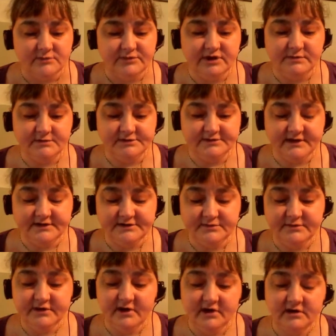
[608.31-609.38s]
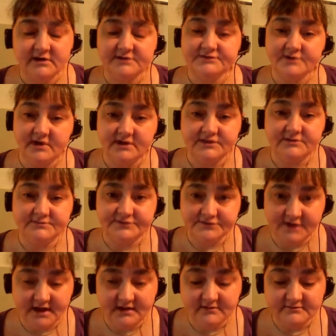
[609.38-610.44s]
People tend to be hardest on
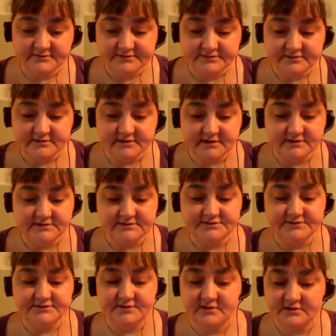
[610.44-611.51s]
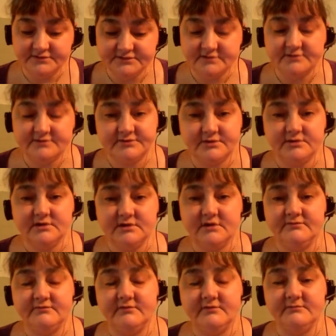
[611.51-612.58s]
themselves, and this is also true of